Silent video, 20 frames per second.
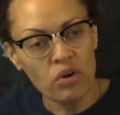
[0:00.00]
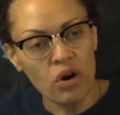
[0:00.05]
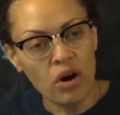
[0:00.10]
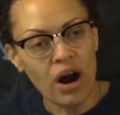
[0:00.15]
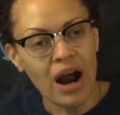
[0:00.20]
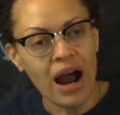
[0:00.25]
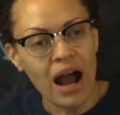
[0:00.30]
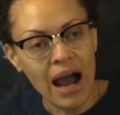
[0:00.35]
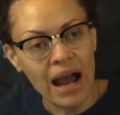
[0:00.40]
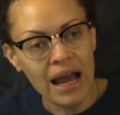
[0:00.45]

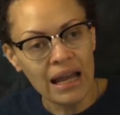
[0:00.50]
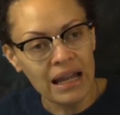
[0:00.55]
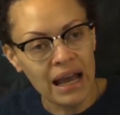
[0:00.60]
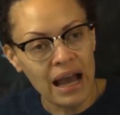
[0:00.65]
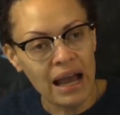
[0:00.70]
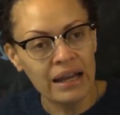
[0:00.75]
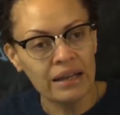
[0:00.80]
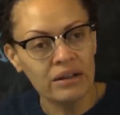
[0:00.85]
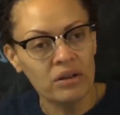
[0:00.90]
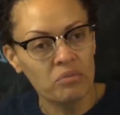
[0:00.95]

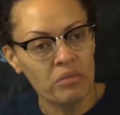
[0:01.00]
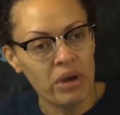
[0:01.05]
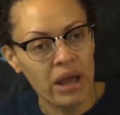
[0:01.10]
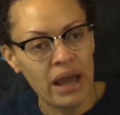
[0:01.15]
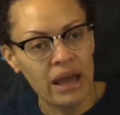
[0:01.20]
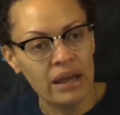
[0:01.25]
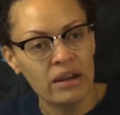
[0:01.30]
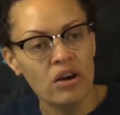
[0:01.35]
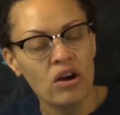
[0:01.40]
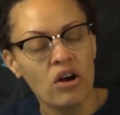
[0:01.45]
highlighting a
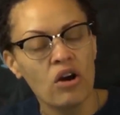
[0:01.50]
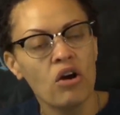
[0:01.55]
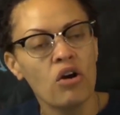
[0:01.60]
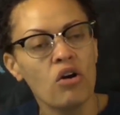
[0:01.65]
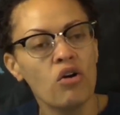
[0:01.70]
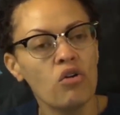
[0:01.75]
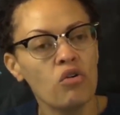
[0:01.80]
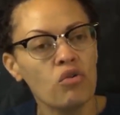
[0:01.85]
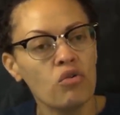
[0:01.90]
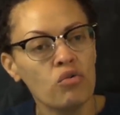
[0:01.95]
man
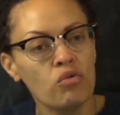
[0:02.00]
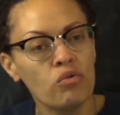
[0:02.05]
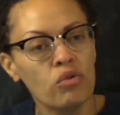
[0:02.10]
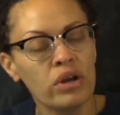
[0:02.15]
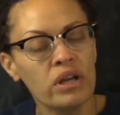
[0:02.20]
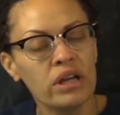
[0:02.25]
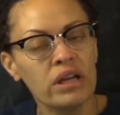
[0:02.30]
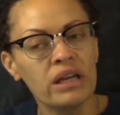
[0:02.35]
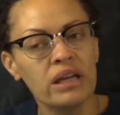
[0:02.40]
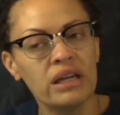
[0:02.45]
who
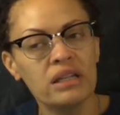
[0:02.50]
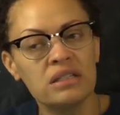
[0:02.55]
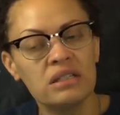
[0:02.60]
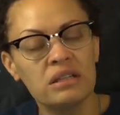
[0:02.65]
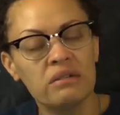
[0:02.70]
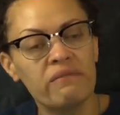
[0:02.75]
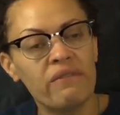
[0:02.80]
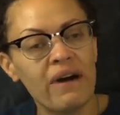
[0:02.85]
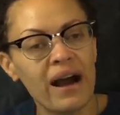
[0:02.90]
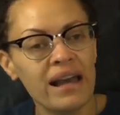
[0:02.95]
is
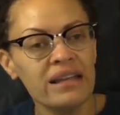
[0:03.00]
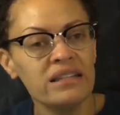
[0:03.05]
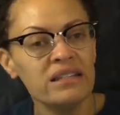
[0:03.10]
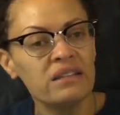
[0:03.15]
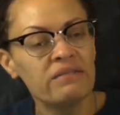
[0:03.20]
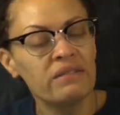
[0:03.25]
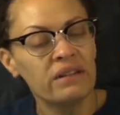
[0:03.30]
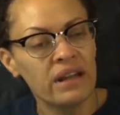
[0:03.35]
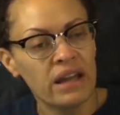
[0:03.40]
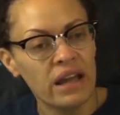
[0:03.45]

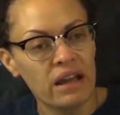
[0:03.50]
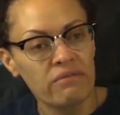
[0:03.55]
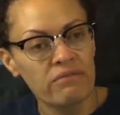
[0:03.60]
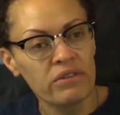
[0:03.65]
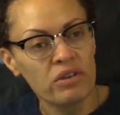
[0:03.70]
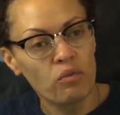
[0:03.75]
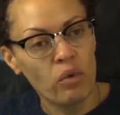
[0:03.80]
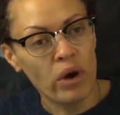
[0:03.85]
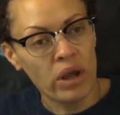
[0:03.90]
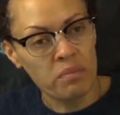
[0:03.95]
divisive in
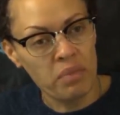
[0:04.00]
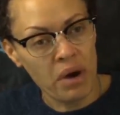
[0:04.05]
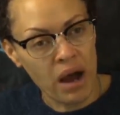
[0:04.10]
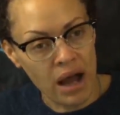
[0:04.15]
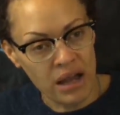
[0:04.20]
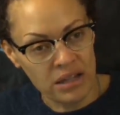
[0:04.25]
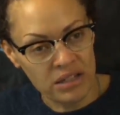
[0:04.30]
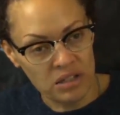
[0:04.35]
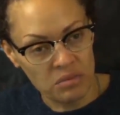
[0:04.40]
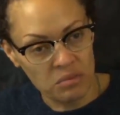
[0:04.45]
every way
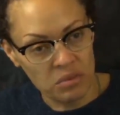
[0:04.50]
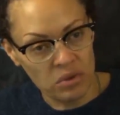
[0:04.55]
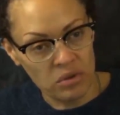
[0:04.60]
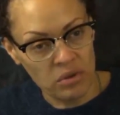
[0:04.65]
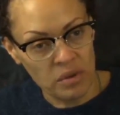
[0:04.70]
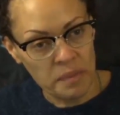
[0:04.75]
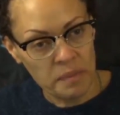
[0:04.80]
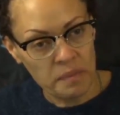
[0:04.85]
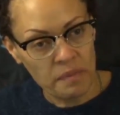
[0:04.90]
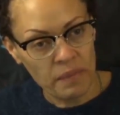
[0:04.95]
possible,
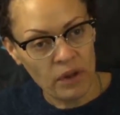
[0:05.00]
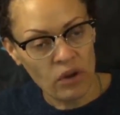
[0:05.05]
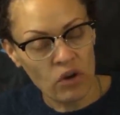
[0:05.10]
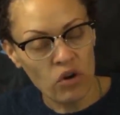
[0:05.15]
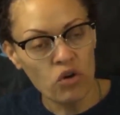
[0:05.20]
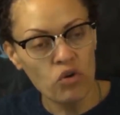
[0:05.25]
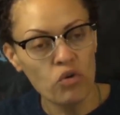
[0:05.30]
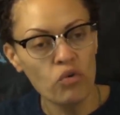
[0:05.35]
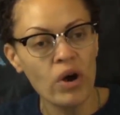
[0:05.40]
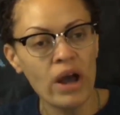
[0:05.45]

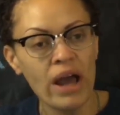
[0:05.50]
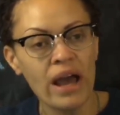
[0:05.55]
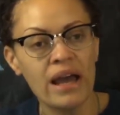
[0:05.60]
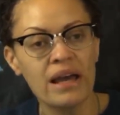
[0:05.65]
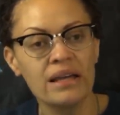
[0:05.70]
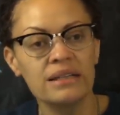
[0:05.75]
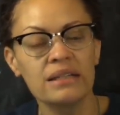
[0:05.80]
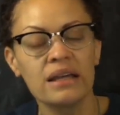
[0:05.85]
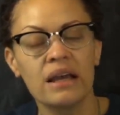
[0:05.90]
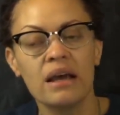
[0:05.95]
who
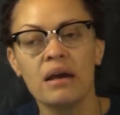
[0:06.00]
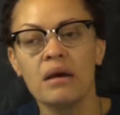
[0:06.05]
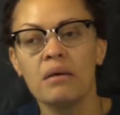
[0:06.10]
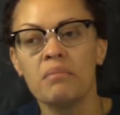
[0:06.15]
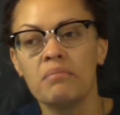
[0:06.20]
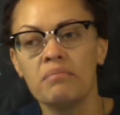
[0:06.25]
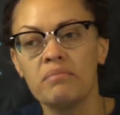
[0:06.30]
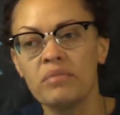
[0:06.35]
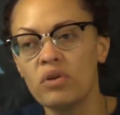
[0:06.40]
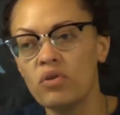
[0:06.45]

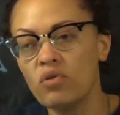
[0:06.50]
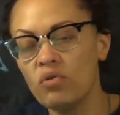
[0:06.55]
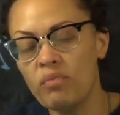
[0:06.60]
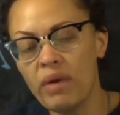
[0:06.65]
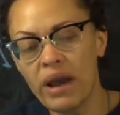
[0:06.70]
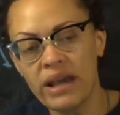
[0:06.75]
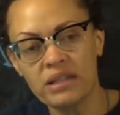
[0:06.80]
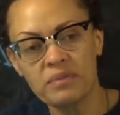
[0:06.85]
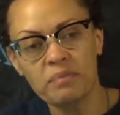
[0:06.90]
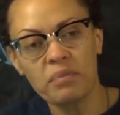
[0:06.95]

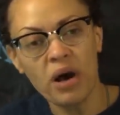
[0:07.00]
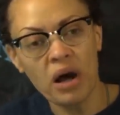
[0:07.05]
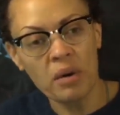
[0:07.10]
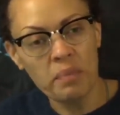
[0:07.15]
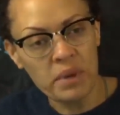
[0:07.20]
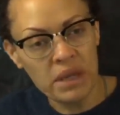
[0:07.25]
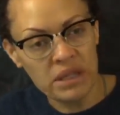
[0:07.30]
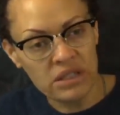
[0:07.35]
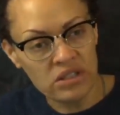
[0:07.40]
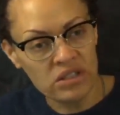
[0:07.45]
makes
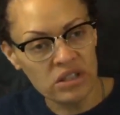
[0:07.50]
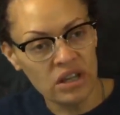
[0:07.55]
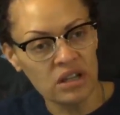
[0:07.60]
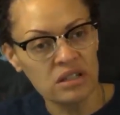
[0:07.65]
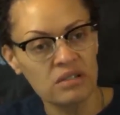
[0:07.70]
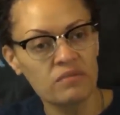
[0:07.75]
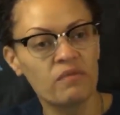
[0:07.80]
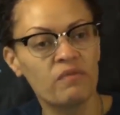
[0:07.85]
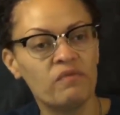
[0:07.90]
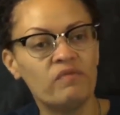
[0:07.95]
puppets,
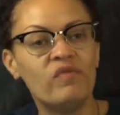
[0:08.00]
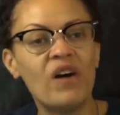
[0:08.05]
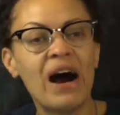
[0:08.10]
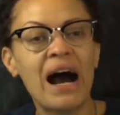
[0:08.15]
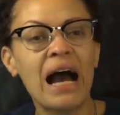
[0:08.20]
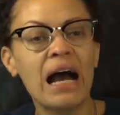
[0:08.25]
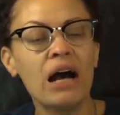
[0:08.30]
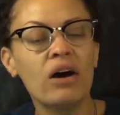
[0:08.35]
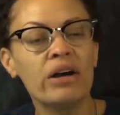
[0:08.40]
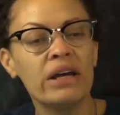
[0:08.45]
does
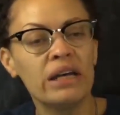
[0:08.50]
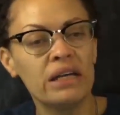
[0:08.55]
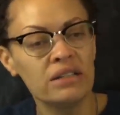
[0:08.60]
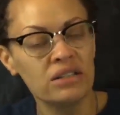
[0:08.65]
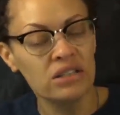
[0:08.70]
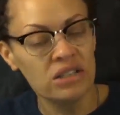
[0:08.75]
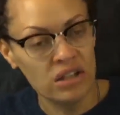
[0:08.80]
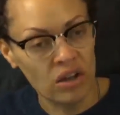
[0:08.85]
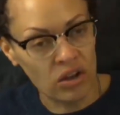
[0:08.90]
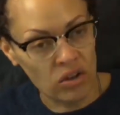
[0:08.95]
vile
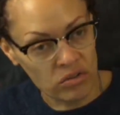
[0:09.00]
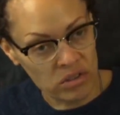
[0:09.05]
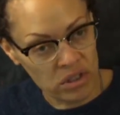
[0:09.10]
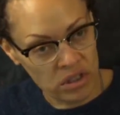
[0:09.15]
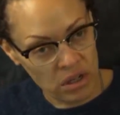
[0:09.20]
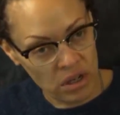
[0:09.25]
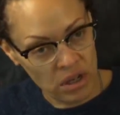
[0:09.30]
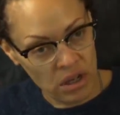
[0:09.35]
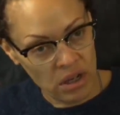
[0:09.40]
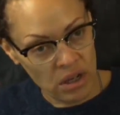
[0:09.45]

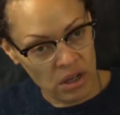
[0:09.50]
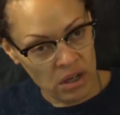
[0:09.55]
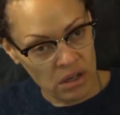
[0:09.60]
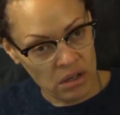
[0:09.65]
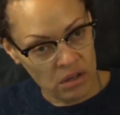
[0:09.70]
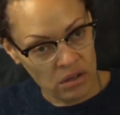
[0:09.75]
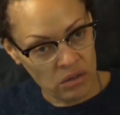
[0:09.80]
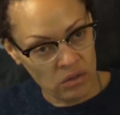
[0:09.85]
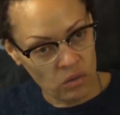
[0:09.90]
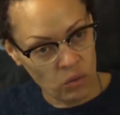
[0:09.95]
insults.
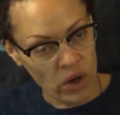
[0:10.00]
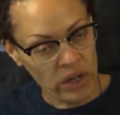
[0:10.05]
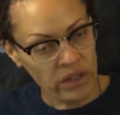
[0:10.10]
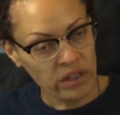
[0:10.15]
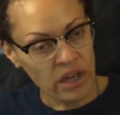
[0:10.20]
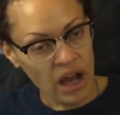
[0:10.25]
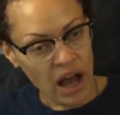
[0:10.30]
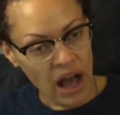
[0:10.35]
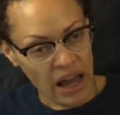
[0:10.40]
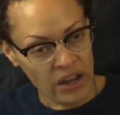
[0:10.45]

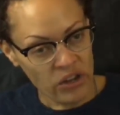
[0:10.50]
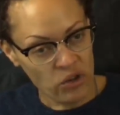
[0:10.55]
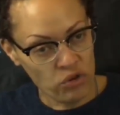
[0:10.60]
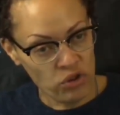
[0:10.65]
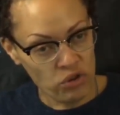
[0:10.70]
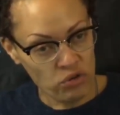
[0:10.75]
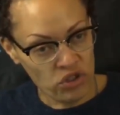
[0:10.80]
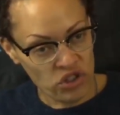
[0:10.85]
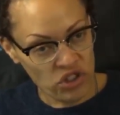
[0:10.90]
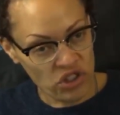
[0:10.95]
What God do
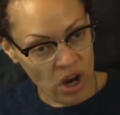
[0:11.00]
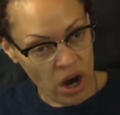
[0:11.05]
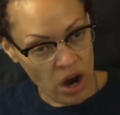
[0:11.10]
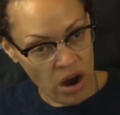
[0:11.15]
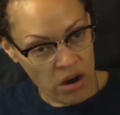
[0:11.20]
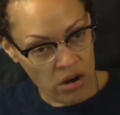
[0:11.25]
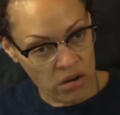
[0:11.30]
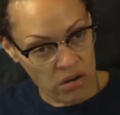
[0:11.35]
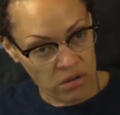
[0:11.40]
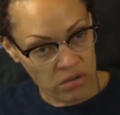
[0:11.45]
you
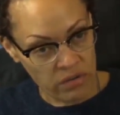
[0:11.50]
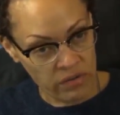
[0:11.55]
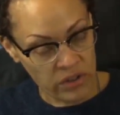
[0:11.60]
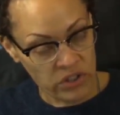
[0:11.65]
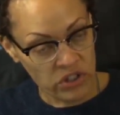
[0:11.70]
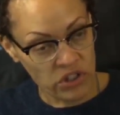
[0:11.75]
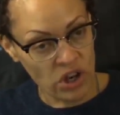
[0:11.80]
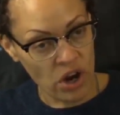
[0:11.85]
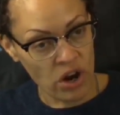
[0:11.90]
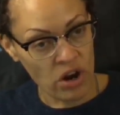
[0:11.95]
serve,
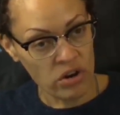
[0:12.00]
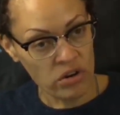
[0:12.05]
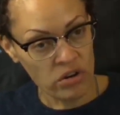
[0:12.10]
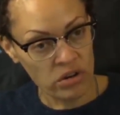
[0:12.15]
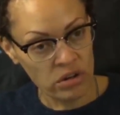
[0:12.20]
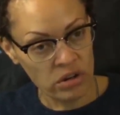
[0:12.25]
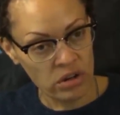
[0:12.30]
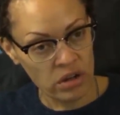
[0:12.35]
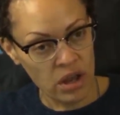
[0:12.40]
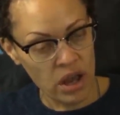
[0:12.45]
sir?
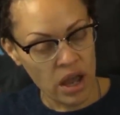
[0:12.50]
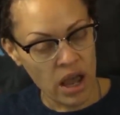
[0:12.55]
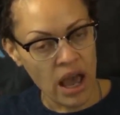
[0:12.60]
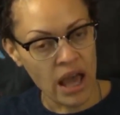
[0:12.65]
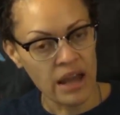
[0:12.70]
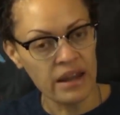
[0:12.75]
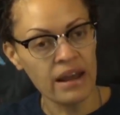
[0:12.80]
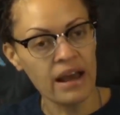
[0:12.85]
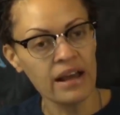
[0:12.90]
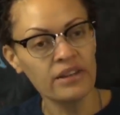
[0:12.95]

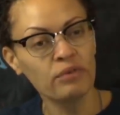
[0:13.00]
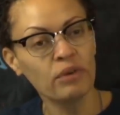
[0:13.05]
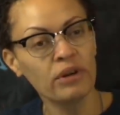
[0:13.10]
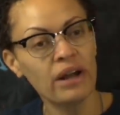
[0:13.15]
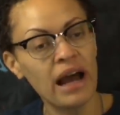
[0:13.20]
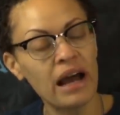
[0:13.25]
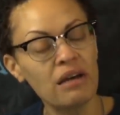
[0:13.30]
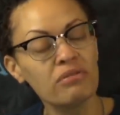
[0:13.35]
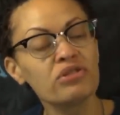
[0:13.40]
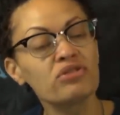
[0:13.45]
And that's what I was